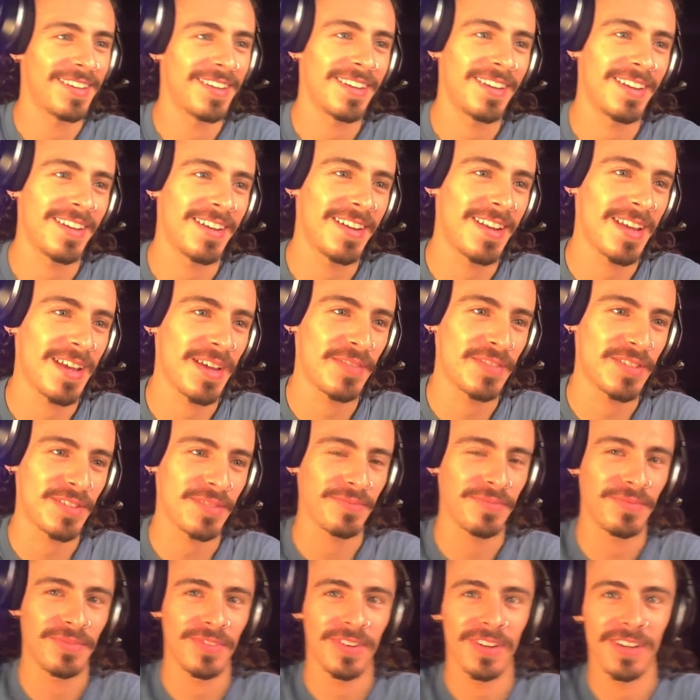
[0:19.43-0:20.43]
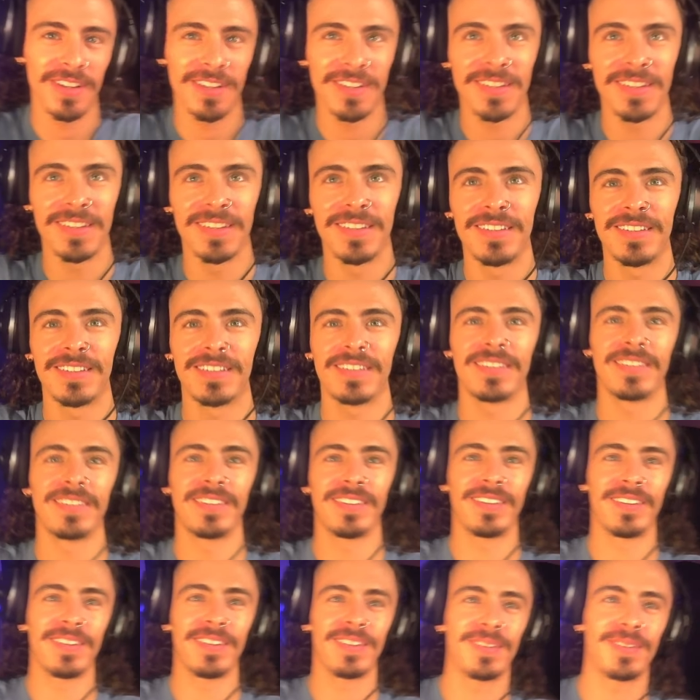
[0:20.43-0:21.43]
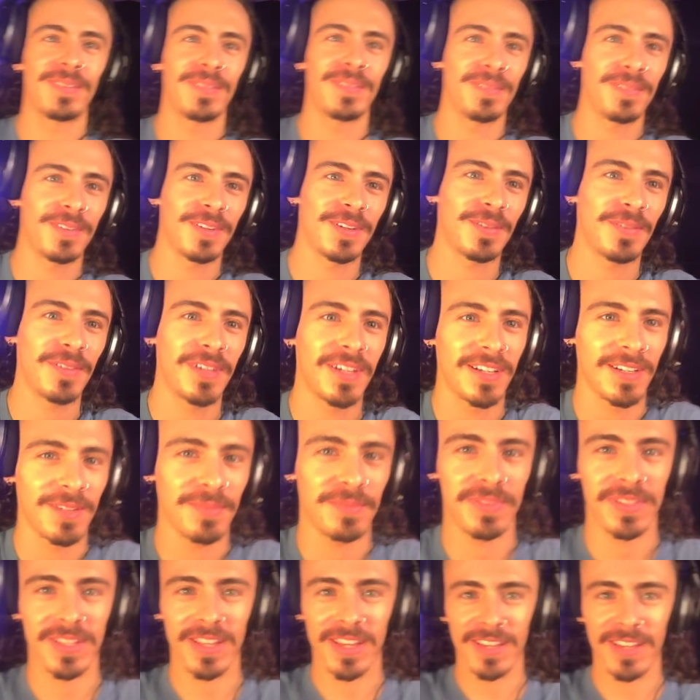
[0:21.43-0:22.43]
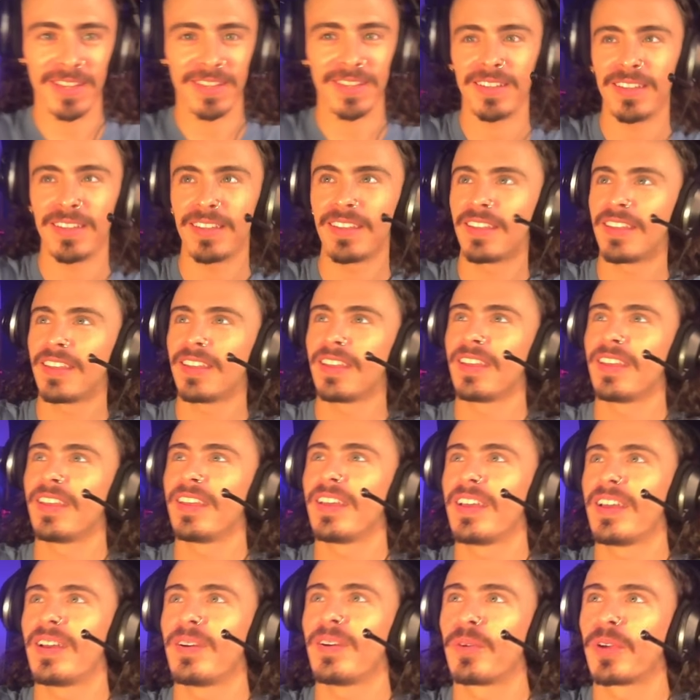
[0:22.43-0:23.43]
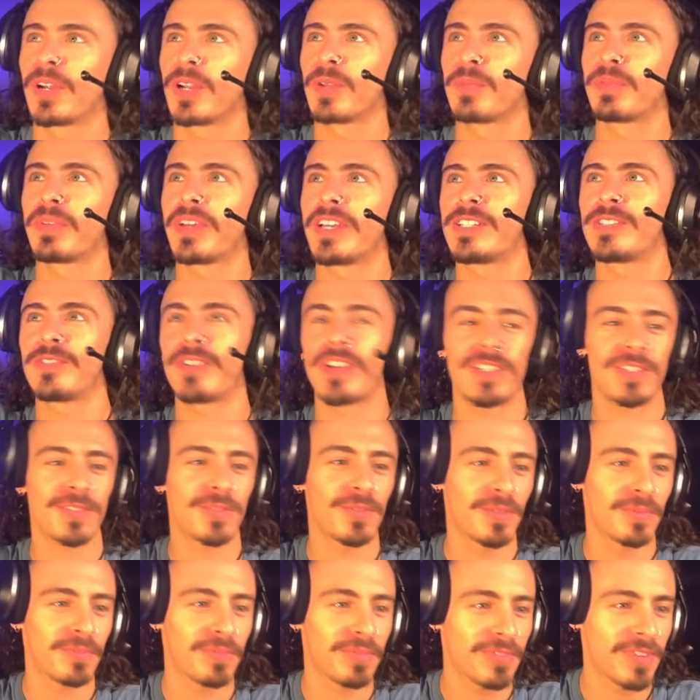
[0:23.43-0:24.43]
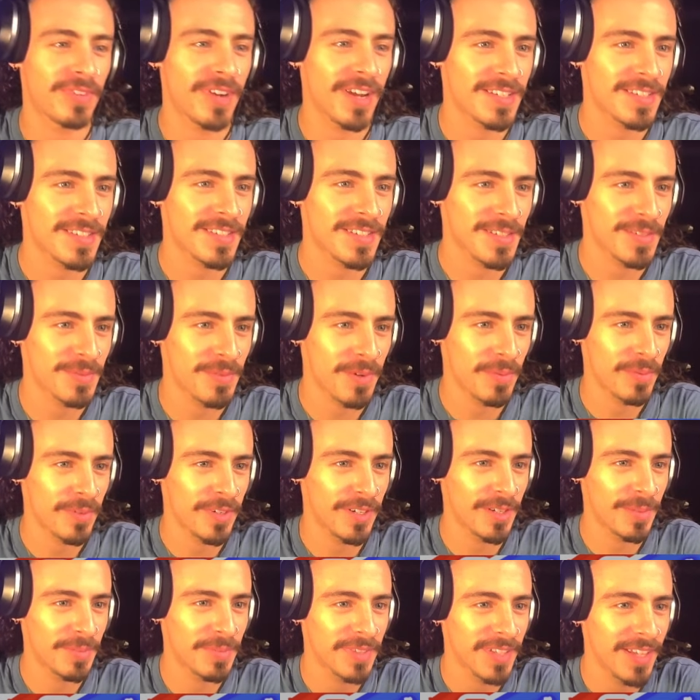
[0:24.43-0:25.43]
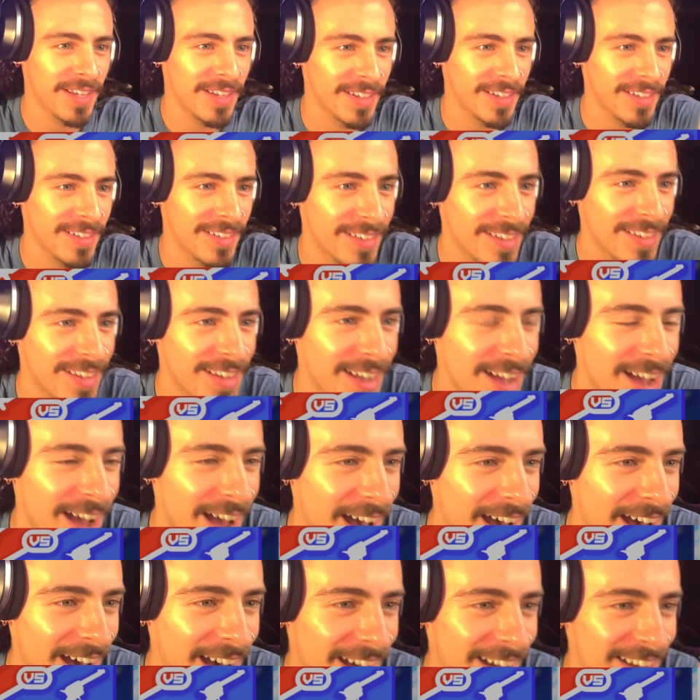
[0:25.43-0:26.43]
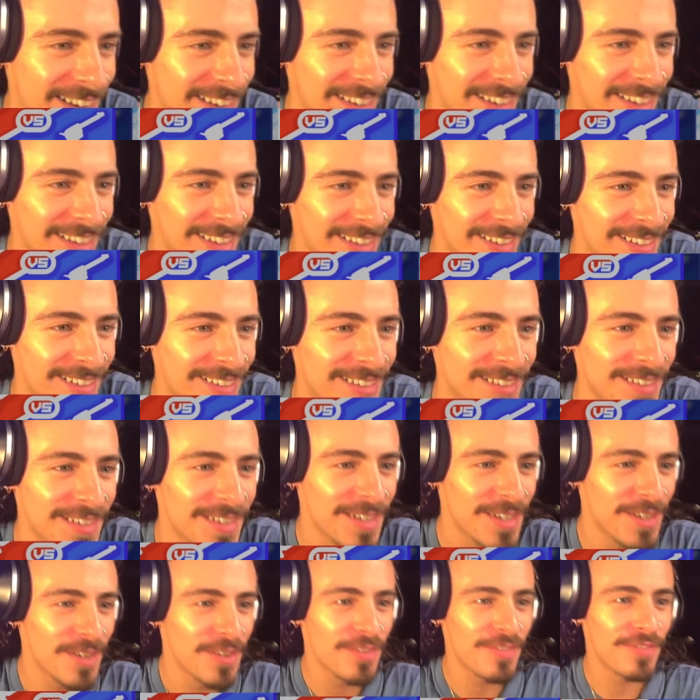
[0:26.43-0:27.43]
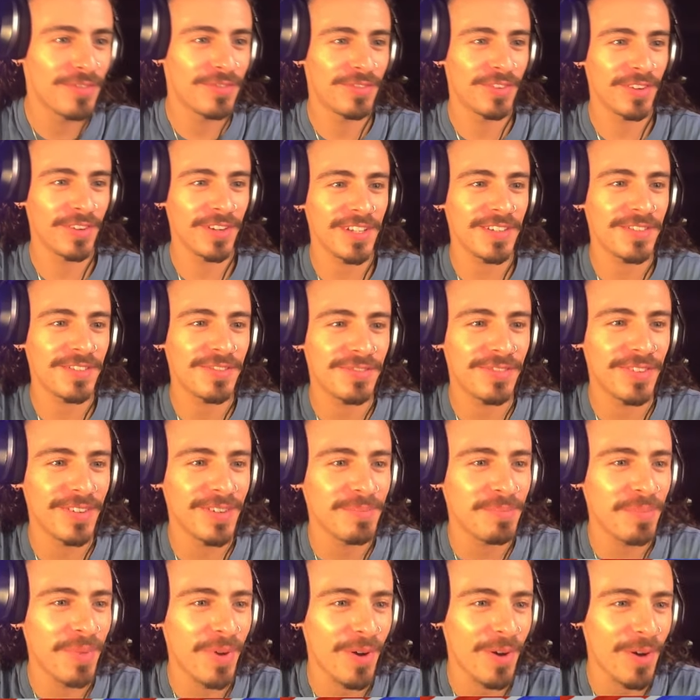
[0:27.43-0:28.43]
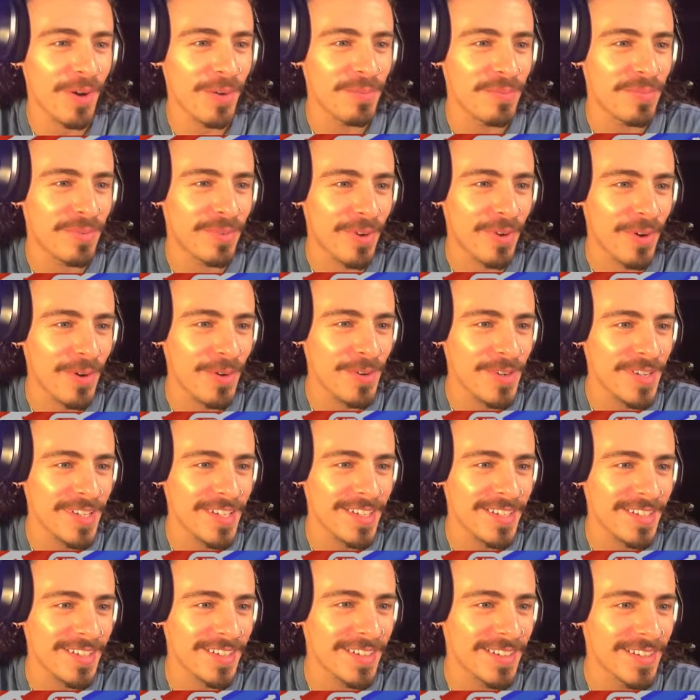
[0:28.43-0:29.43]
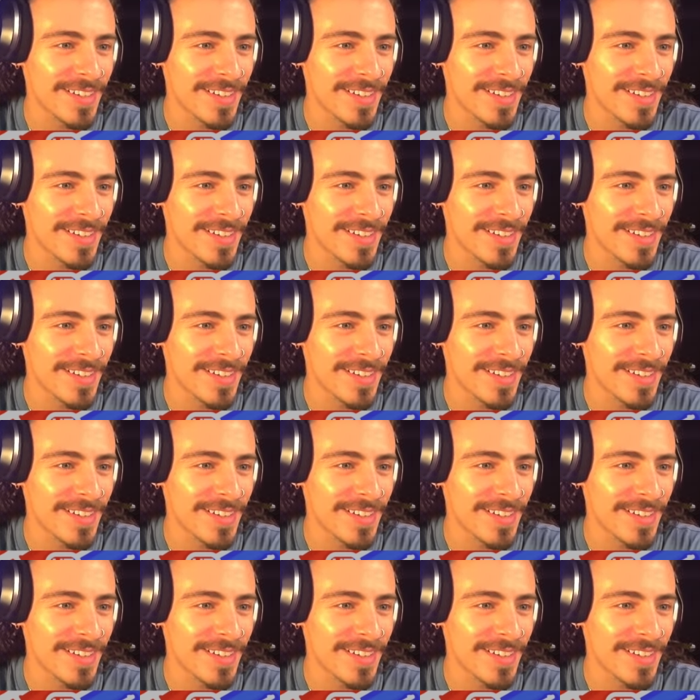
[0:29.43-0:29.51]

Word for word: and have some fun. What are we going to play? We're going to play Dress to Impress is what we're going to play. Anna, Footy Football, Brody,